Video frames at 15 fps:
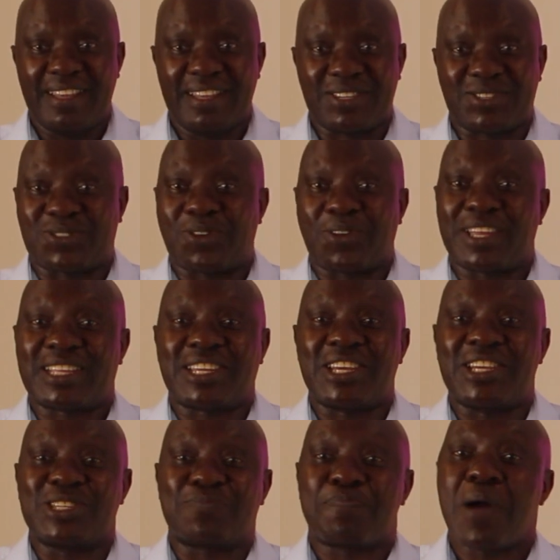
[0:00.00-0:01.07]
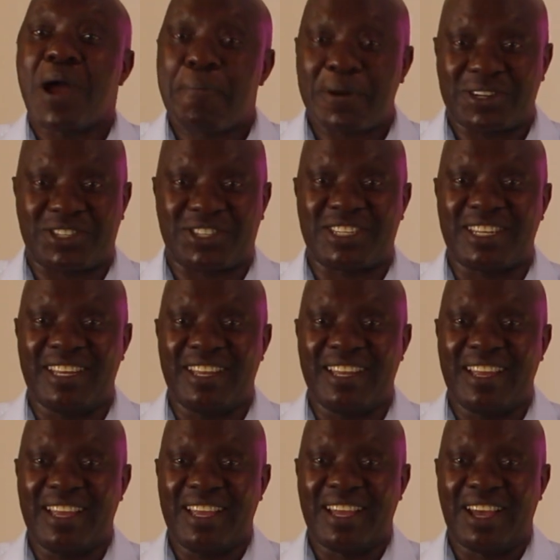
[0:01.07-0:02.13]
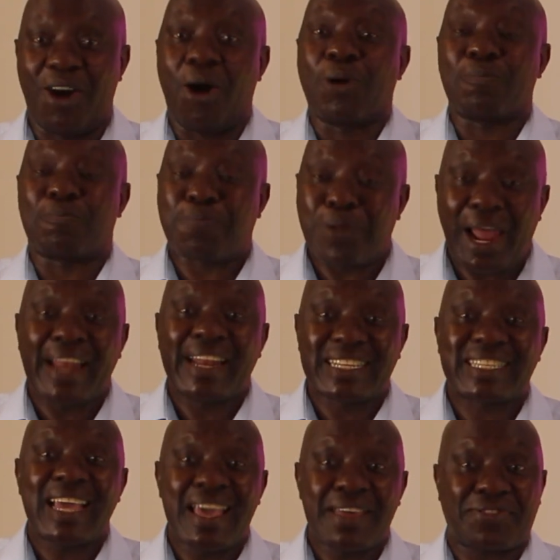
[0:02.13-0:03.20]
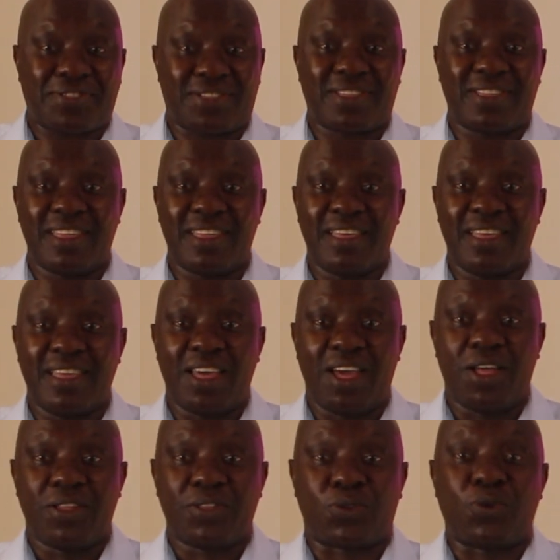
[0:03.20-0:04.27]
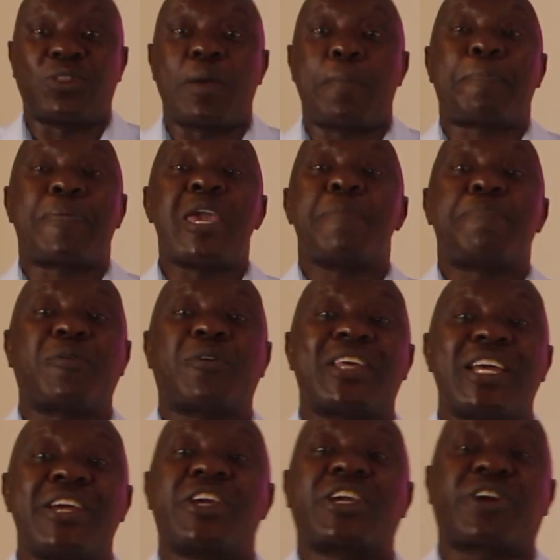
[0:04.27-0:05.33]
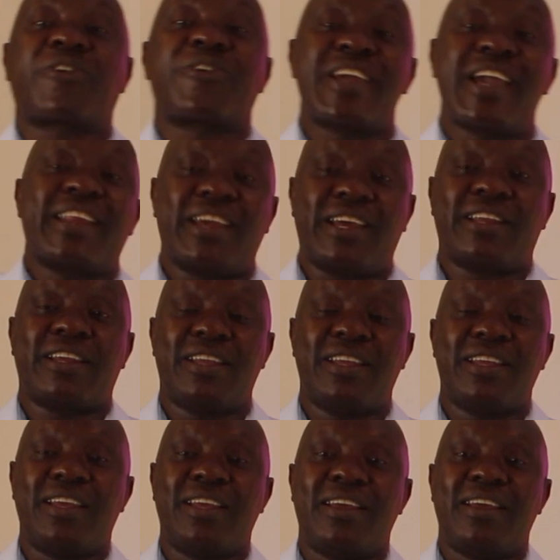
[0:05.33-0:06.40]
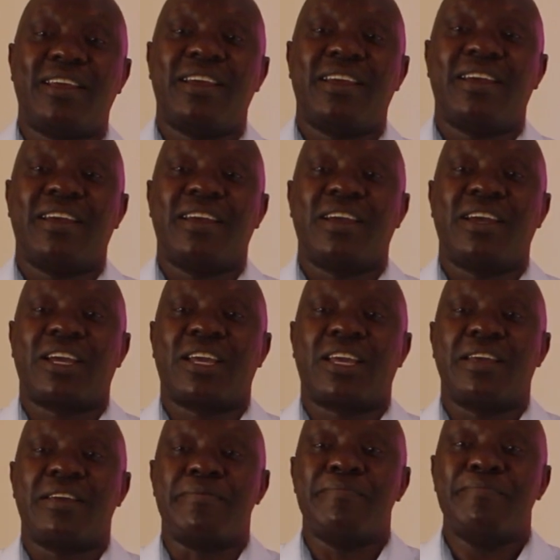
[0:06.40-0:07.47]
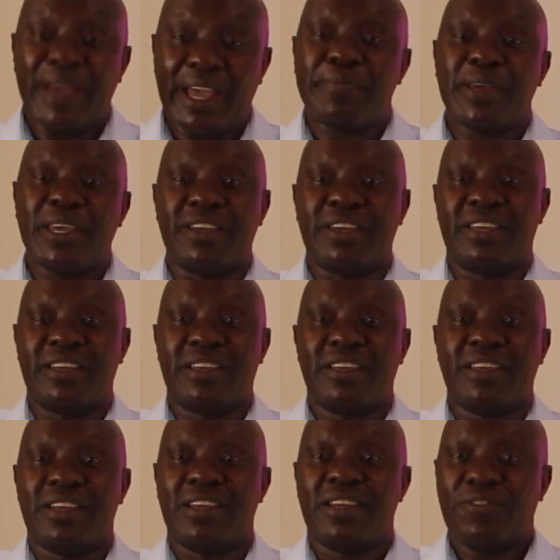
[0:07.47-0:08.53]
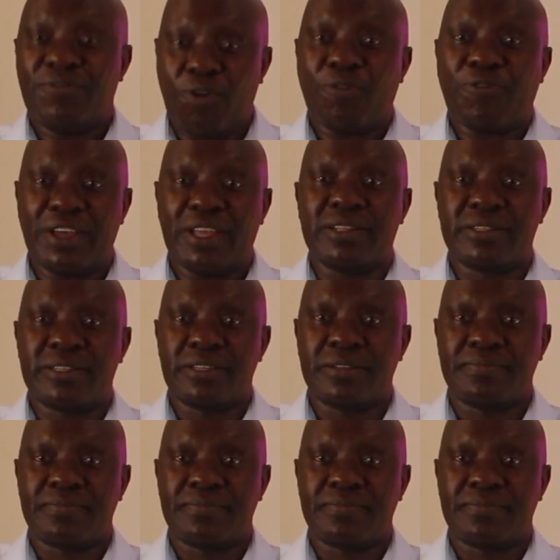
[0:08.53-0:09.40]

so that his purpose on planet Earth to the people that he created may be fulfilled.